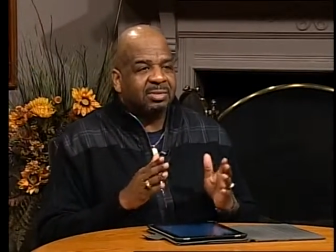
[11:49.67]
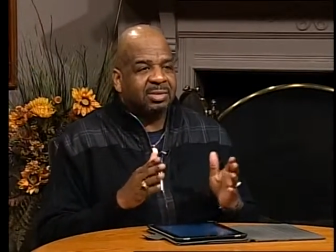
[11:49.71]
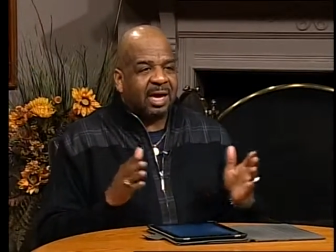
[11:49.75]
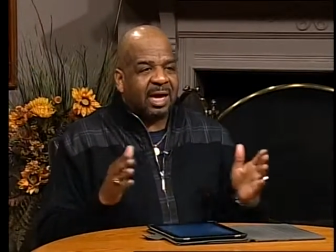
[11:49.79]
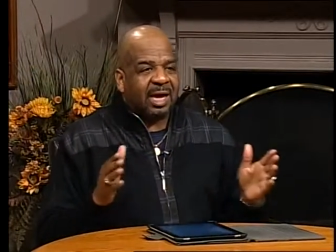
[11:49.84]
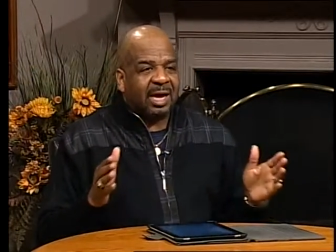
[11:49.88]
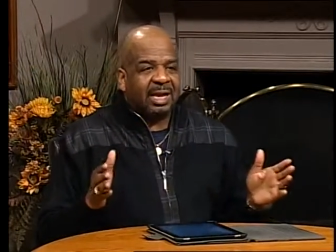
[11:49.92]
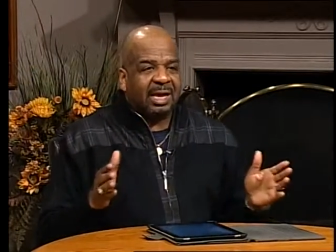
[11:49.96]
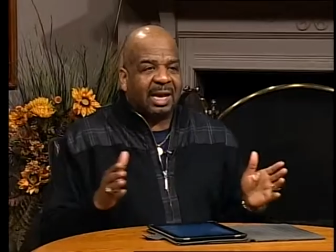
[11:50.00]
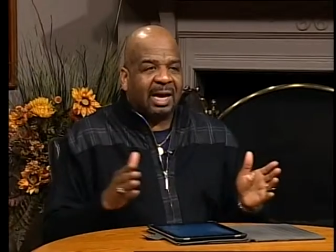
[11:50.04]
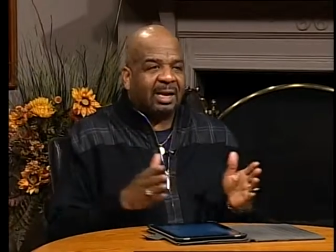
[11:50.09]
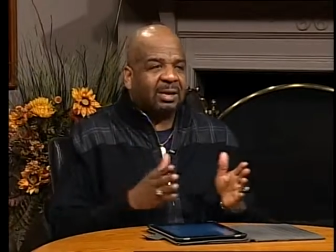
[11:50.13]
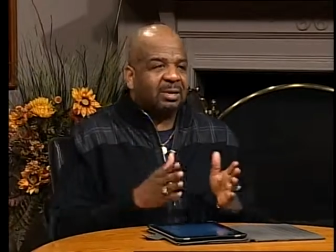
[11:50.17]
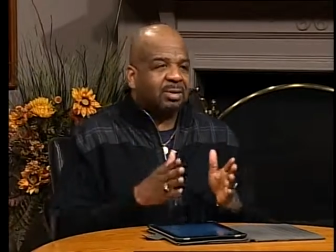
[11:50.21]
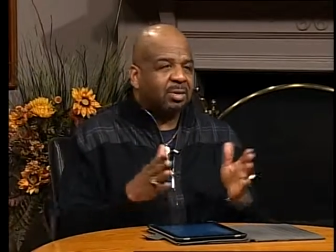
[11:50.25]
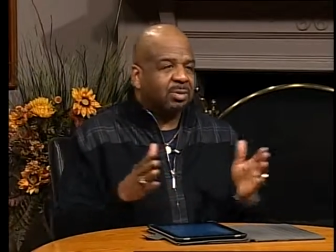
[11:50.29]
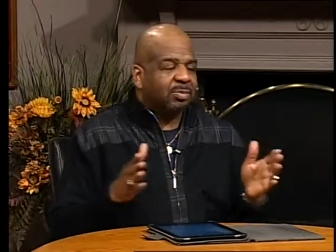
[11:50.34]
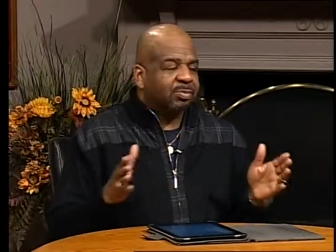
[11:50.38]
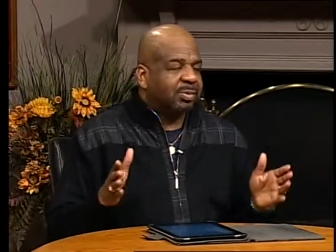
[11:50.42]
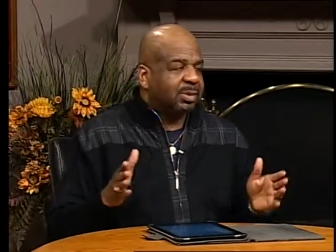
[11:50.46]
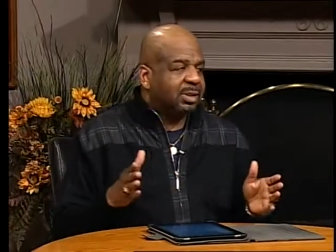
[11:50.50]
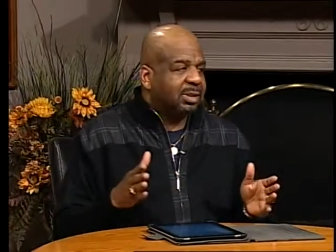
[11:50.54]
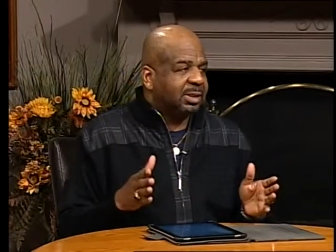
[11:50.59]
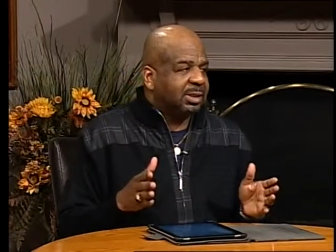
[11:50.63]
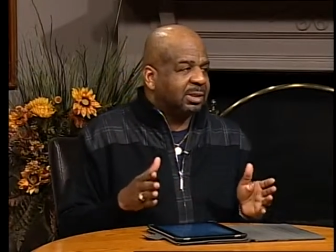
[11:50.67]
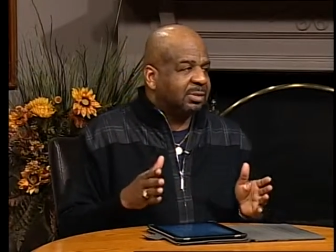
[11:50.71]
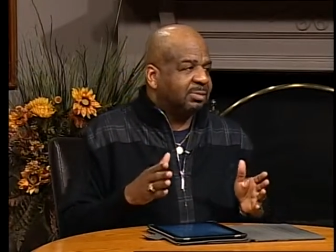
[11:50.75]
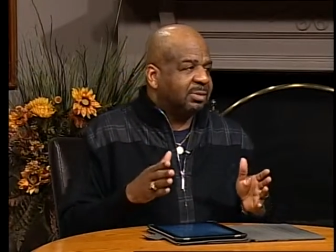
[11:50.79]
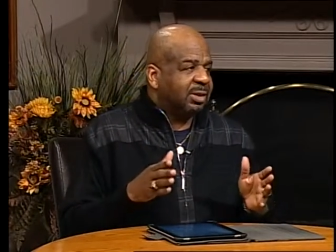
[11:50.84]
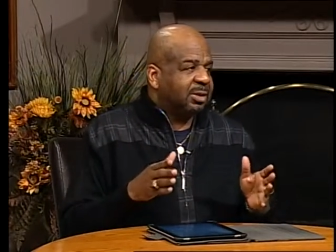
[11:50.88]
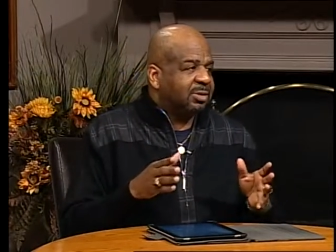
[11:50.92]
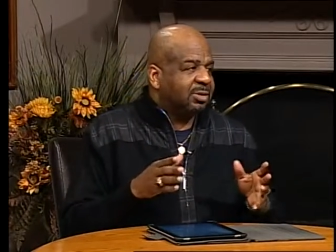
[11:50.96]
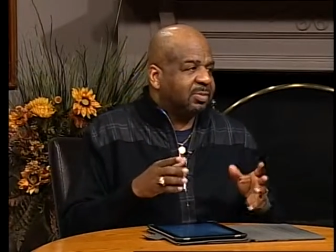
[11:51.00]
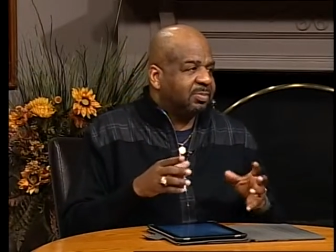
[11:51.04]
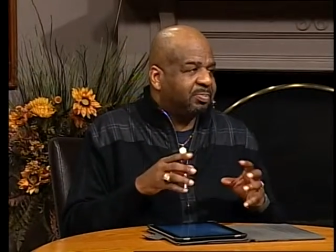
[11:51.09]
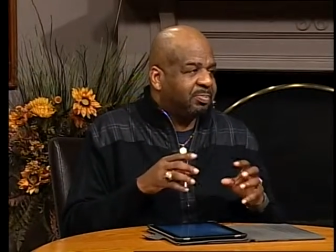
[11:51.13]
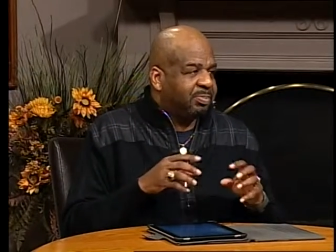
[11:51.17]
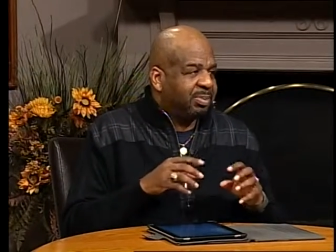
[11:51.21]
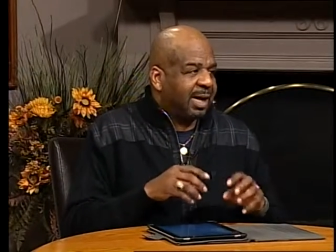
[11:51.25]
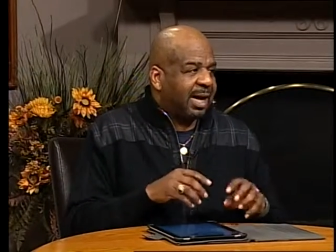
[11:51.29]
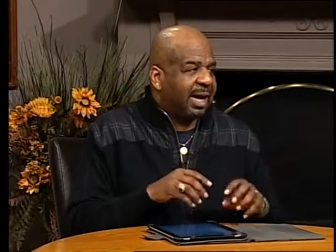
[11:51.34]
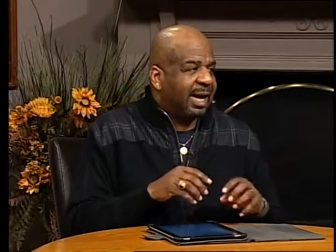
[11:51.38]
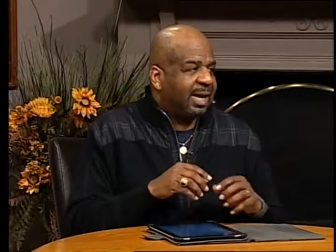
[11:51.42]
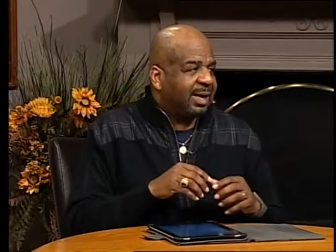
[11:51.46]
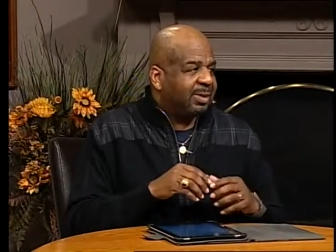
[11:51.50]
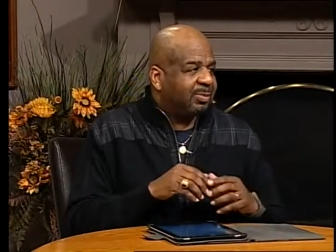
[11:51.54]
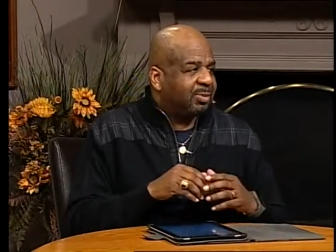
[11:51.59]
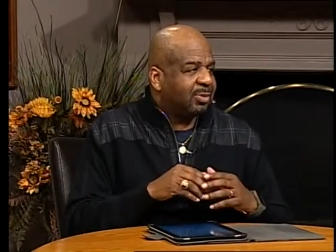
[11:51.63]
that I don't believe that the
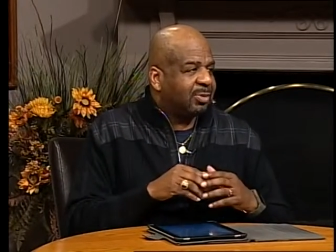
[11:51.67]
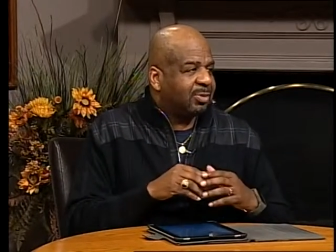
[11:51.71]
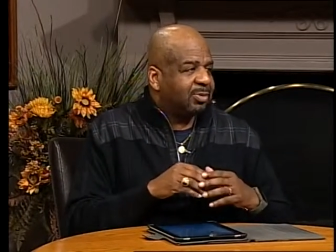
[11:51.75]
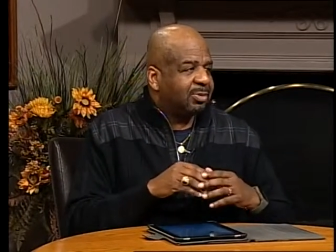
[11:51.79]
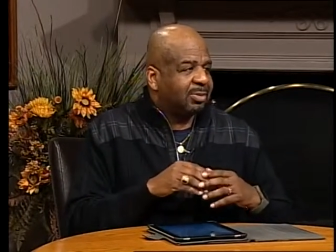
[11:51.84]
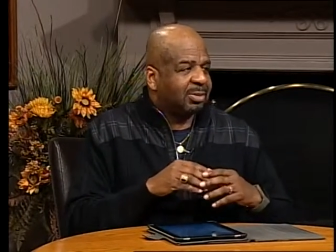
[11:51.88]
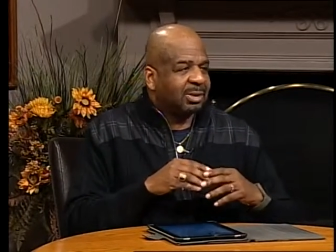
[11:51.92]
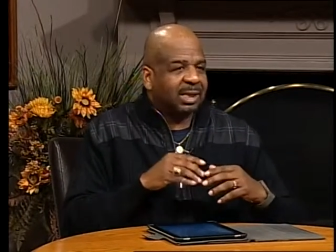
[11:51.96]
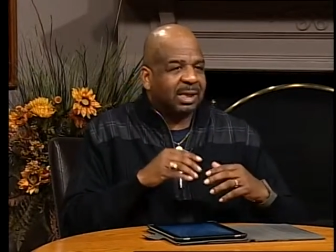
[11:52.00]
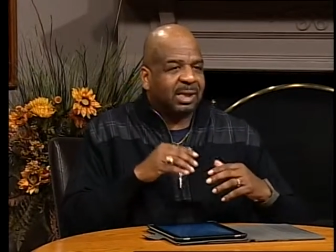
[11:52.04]
Bible